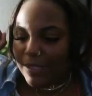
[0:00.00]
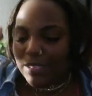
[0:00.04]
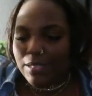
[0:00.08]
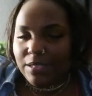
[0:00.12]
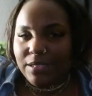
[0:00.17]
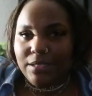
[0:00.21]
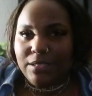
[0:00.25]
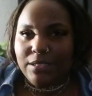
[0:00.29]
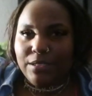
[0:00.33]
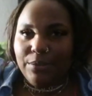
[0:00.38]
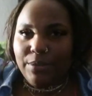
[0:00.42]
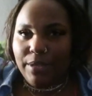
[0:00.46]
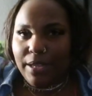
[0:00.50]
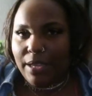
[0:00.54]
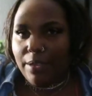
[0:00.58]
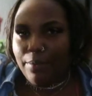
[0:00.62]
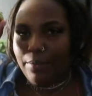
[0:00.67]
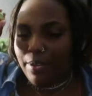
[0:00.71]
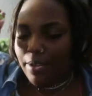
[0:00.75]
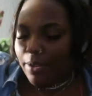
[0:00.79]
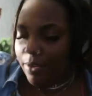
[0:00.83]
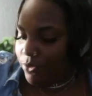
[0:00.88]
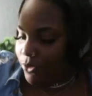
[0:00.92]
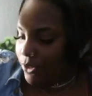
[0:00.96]
It's squeaky.
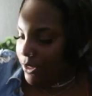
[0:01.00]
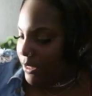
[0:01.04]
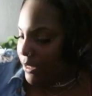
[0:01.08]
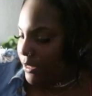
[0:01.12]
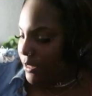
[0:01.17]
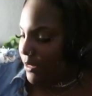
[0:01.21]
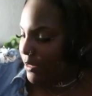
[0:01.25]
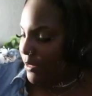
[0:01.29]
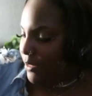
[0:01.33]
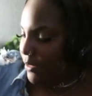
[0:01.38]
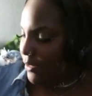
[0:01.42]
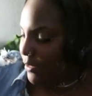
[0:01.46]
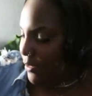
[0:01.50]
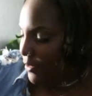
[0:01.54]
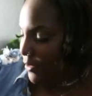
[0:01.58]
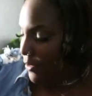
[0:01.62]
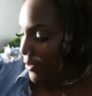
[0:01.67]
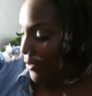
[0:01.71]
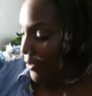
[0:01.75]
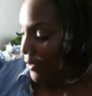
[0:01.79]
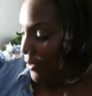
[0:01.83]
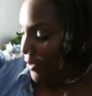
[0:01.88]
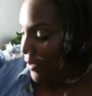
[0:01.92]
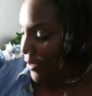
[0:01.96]
We're gonna just
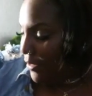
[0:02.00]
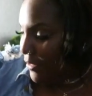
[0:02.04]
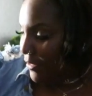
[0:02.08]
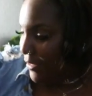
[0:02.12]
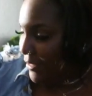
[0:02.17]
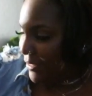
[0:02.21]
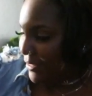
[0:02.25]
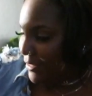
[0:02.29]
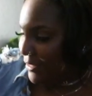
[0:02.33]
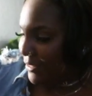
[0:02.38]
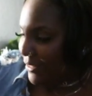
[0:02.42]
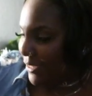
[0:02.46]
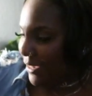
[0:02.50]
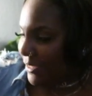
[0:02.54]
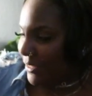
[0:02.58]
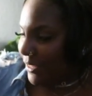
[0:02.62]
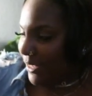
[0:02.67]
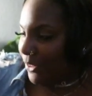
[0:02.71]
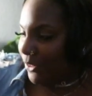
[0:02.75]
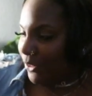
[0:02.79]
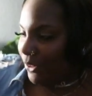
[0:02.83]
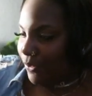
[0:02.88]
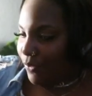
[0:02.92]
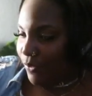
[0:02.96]

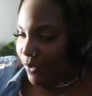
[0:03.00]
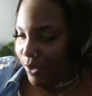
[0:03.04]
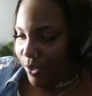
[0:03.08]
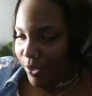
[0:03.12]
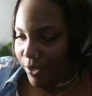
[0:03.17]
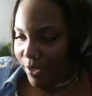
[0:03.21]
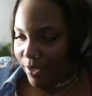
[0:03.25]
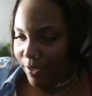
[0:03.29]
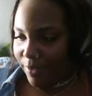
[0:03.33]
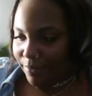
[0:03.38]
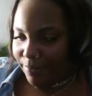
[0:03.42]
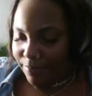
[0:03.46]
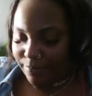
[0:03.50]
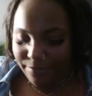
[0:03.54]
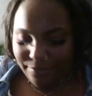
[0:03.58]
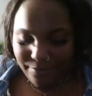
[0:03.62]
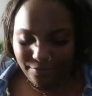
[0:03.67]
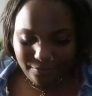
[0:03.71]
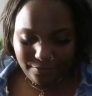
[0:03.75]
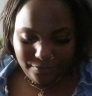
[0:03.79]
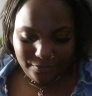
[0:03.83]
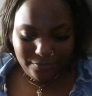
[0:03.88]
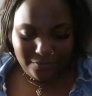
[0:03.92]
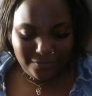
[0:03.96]
chocolate on the floor.
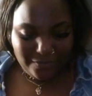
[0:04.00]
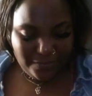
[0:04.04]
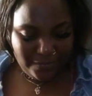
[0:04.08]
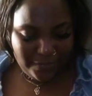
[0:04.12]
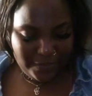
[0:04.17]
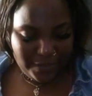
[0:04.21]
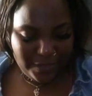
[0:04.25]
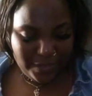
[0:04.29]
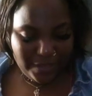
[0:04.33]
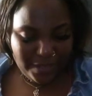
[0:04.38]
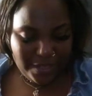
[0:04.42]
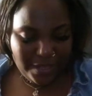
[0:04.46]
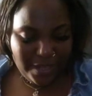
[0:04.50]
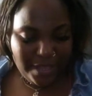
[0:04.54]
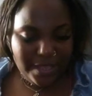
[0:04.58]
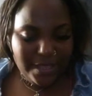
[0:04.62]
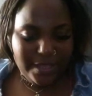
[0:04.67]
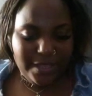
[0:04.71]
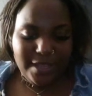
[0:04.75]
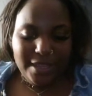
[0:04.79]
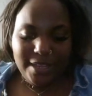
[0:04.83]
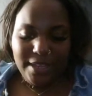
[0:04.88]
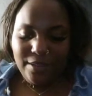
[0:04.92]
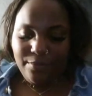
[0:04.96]

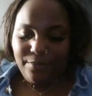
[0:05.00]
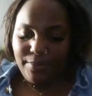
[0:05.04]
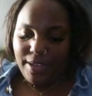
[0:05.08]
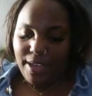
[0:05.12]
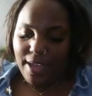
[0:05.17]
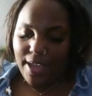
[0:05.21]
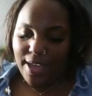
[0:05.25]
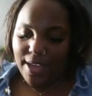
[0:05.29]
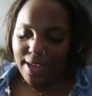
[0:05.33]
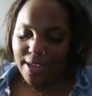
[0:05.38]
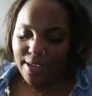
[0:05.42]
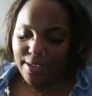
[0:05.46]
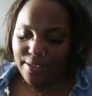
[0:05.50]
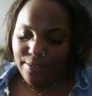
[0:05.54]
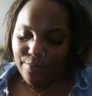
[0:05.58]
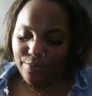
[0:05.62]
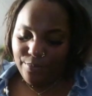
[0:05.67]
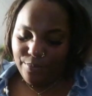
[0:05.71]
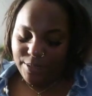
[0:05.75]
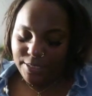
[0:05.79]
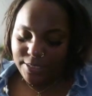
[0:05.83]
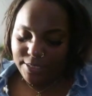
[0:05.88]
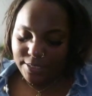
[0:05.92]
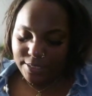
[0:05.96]
And then we
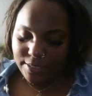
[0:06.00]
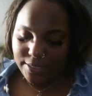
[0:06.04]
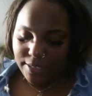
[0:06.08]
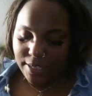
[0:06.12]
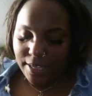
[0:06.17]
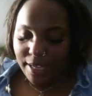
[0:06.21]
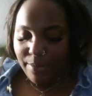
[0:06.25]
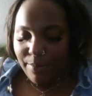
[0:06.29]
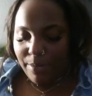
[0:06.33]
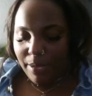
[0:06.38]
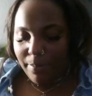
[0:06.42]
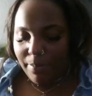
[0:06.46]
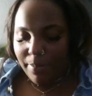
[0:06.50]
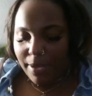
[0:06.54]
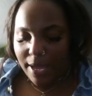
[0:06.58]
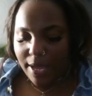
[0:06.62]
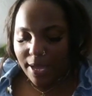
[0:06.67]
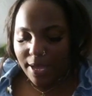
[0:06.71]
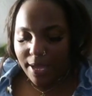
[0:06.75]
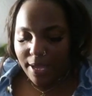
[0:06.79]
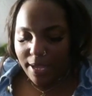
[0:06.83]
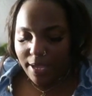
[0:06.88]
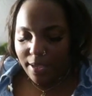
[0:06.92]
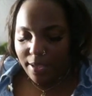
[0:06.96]
have, what is this, a kiwi
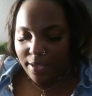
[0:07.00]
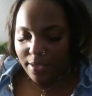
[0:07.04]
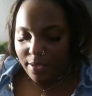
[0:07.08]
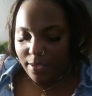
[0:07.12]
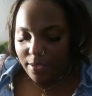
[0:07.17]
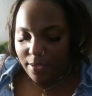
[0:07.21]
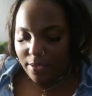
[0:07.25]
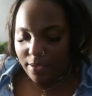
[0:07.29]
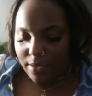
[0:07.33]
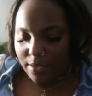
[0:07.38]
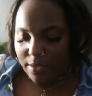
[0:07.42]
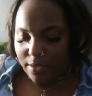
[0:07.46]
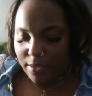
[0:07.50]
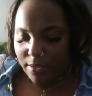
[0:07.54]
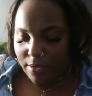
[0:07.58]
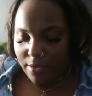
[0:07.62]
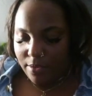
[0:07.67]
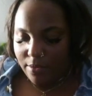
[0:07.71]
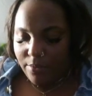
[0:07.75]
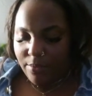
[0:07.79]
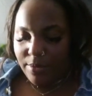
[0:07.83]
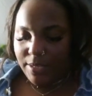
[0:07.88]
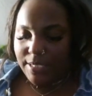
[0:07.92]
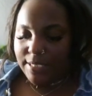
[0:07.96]
pie?
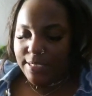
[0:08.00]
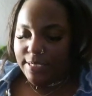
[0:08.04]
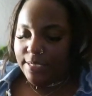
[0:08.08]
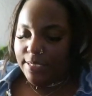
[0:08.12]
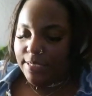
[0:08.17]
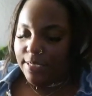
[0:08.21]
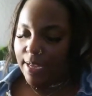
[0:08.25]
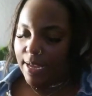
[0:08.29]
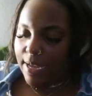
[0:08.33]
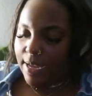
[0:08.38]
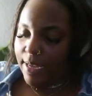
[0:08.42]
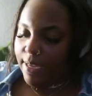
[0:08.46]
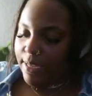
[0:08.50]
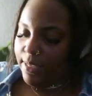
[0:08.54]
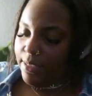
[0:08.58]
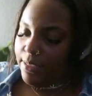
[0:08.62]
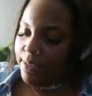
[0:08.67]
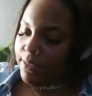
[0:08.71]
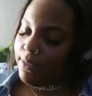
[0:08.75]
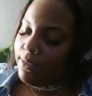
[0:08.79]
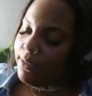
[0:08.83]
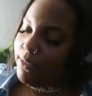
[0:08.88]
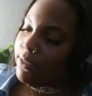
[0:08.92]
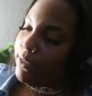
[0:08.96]
What is this, guys?
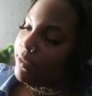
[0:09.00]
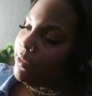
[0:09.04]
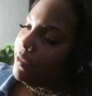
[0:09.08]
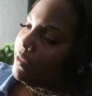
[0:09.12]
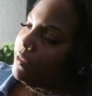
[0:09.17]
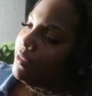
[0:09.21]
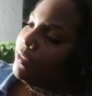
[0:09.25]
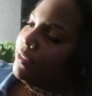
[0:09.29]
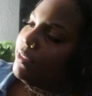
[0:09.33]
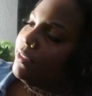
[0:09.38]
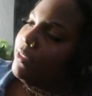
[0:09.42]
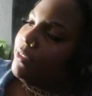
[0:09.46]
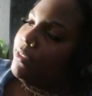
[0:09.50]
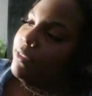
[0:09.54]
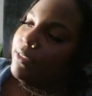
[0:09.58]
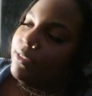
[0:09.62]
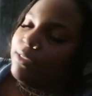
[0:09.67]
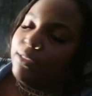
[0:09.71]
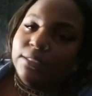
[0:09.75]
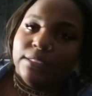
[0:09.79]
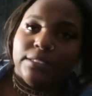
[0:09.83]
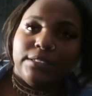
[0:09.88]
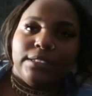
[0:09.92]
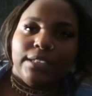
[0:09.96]

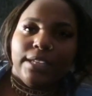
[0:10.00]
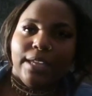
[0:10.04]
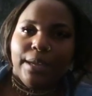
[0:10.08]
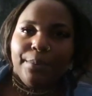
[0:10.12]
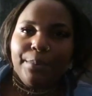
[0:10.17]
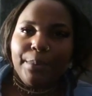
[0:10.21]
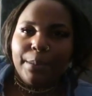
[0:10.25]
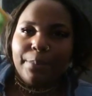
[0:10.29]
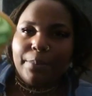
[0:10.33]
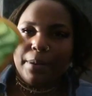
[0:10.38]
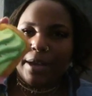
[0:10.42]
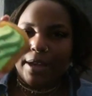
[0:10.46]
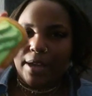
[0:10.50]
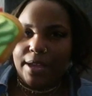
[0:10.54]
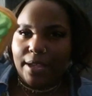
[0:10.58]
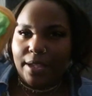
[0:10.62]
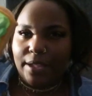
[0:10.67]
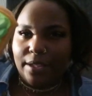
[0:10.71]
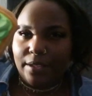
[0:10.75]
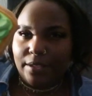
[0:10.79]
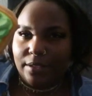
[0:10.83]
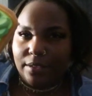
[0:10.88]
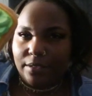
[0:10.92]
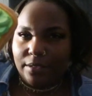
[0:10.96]
Is this a kiwi
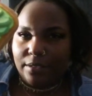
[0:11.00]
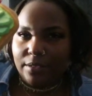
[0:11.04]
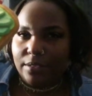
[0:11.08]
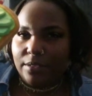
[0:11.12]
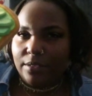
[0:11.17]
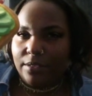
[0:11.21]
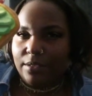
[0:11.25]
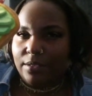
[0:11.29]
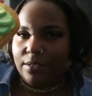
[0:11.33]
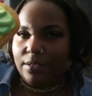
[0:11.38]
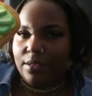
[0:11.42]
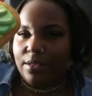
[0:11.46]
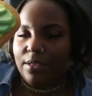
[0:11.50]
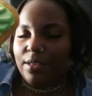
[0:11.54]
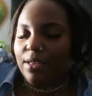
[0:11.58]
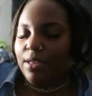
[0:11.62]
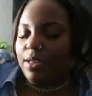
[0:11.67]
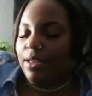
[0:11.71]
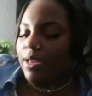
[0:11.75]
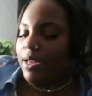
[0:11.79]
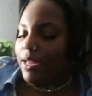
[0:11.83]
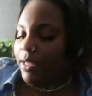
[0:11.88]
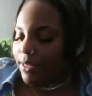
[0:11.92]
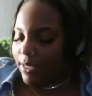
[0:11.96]
pie?
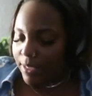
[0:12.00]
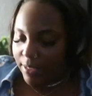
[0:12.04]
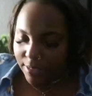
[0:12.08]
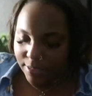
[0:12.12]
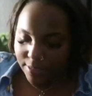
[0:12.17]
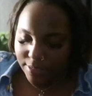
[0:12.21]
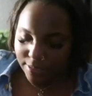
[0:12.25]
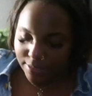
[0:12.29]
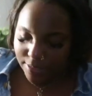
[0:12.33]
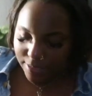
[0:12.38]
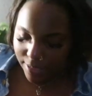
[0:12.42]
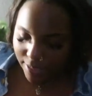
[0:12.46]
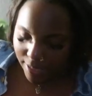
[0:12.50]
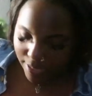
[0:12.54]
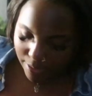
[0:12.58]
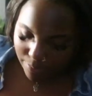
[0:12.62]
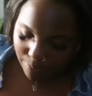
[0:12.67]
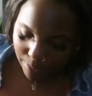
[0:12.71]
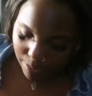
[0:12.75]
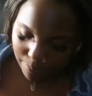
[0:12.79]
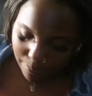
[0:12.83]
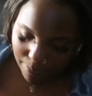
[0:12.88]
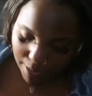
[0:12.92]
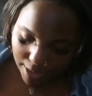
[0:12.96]
I think this is a
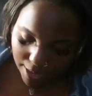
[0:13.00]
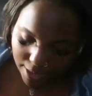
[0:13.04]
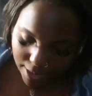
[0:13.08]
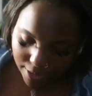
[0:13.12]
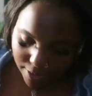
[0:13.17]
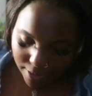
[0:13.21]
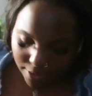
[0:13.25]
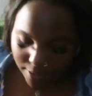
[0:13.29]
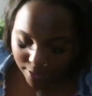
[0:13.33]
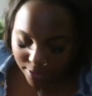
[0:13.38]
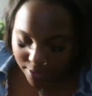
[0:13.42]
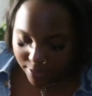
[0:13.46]
kiwi pie.